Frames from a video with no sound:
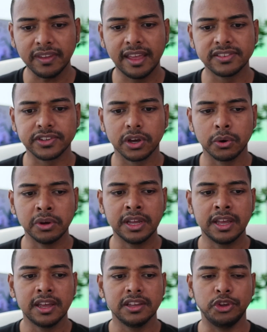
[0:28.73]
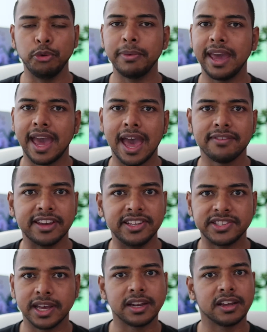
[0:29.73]
And so you may have a
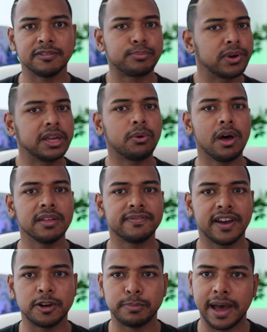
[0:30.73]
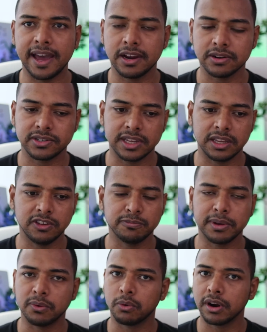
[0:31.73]
set of pre-qualified buyers that you've
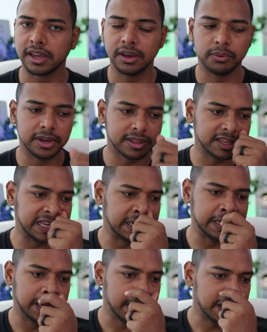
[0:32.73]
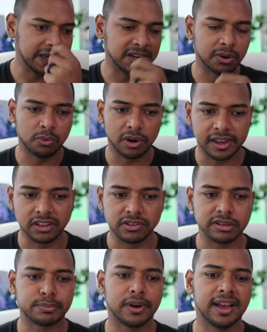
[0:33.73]
been working with and working through
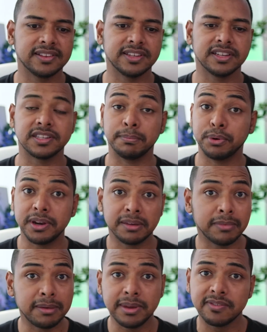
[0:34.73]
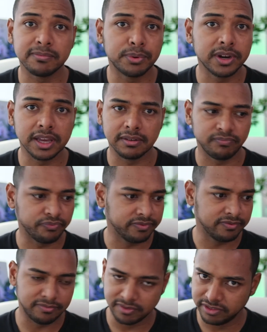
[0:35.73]
the process and putting maybe even putting
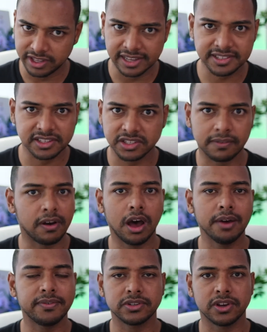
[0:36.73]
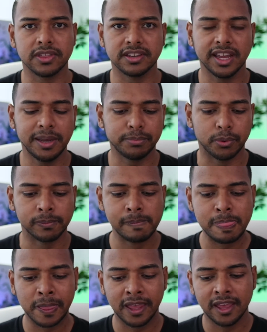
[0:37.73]
dozens of offers on the table,
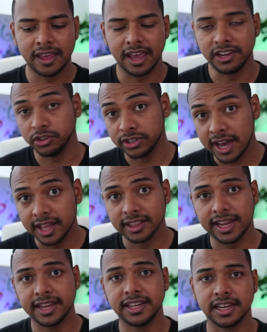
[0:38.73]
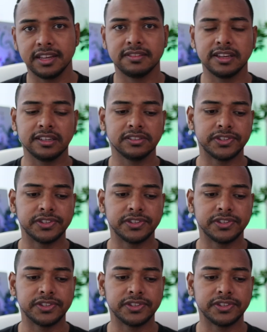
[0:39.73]
and you're not landing anything.